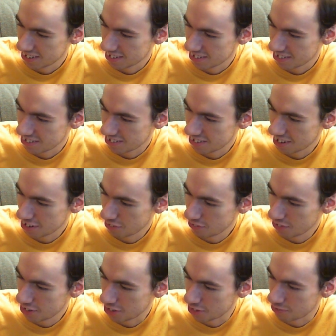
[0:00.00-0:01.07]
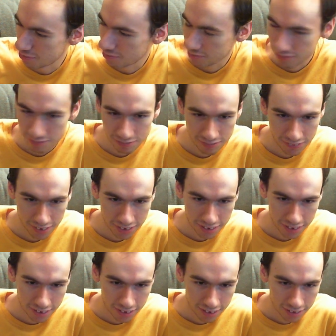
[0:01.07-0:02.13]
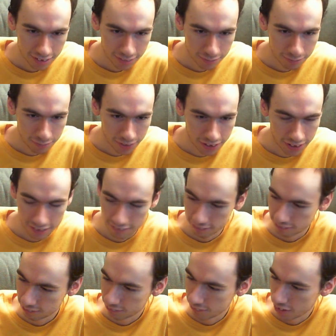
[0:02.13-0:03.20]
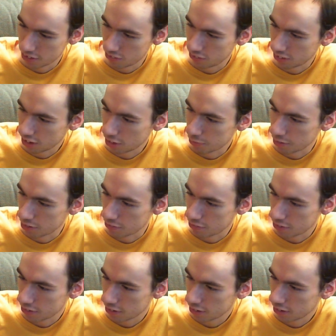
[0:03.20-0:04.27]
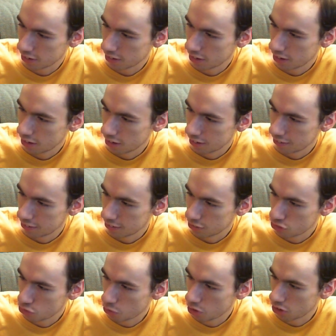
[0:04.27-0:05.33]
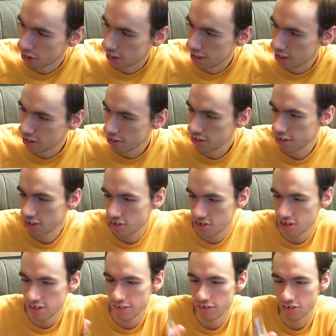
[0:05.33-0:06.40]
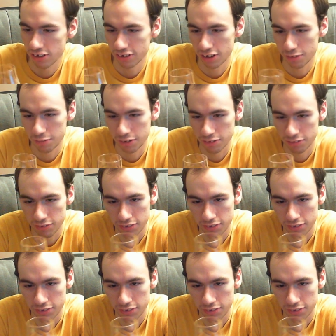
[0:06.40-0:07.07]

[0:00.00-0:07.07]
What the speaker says: It's kind of weird. But I do a little bit of twirling here. You can see there's a little bit of